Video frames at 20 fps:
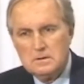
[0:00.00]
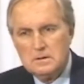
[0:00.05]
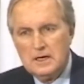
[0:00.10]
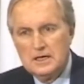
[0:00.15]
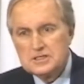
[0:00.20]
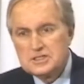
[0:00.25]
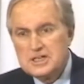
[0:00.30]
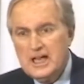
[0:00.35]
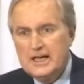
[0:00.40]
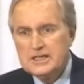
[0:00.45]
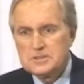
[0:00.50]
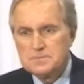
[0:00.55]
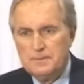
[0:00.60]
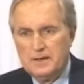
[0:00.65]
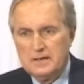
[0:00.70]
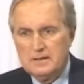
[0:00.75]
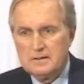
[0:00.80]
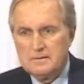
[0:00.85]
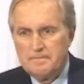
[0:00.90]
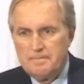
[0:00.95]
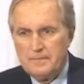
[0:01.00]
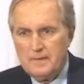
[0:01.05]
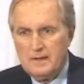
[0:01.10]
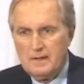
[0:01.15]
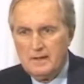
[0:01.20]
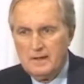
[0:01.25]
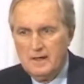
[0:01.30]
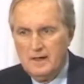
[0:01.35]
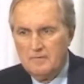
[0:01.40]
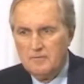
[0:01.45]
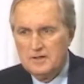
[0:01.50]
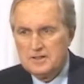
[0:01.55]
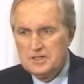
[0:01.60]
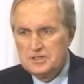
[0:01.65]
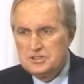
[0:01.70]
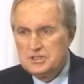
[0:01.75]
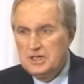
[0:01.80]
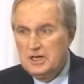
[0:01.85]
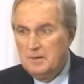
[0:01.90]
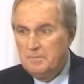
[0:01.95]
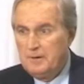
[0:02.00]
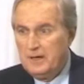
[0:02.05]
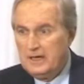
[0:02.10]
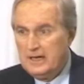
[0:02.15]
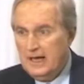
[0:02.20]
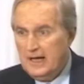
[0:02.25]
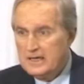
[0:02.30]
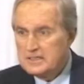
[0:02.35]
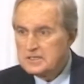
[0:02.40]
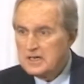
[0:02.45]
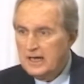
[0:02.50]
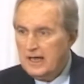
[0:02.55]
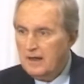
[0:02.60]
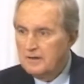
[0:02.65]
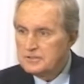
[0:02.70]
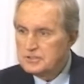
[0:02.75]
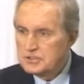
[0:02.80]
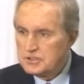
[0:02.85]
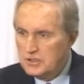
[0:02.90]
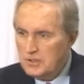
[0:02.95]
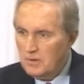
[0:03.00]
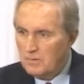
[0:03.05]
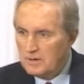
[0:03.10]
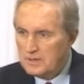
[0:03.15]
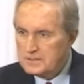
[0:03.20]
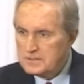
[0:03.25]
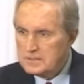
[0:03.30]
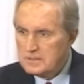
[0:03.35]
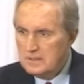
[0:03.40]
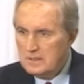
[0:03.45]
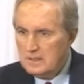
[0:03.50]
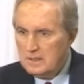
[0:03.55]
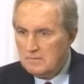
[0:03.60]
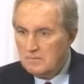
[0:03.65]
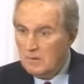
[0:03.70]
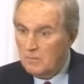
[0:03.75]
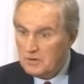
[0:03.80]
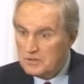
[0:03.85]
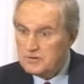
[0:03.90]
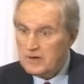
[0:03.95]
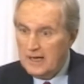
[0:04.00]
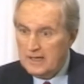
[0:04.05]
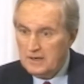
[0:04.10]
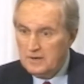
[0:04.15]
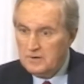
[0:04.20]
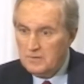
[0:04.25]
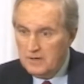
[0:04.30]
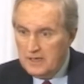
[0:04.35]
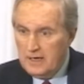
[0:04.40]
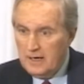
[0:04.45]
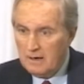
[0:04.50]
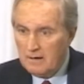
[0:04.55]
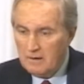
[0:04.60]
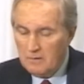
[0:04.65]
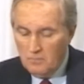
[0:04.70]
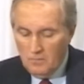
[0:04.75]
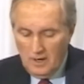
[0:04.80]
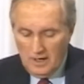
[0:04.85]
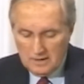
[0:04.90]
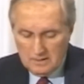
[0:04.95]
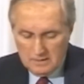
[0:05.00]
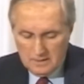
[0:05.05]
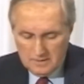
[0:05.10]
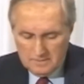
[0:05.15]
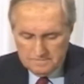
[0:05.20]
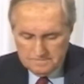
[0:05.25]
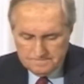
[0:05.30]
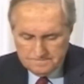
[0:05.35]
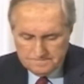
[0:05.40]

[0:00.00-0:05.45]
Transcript: assessment of what the GDP does and how it skewers what we're trying to do here at Waterloo.